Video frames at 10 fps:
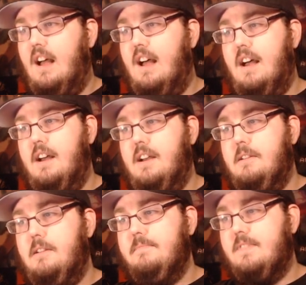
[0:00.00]

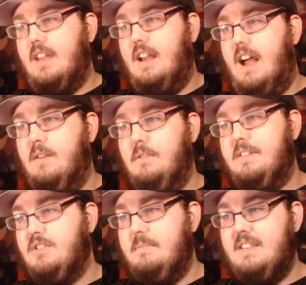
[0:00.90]
I will
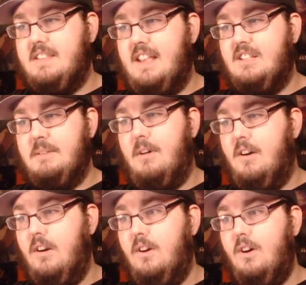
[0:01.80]
be streaming this again
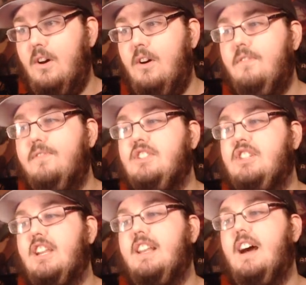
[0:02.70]
tomorrow.
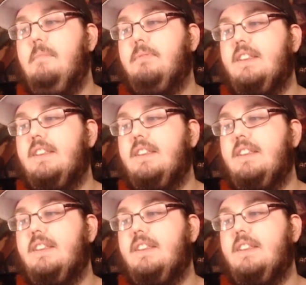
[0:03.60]
Vegeta,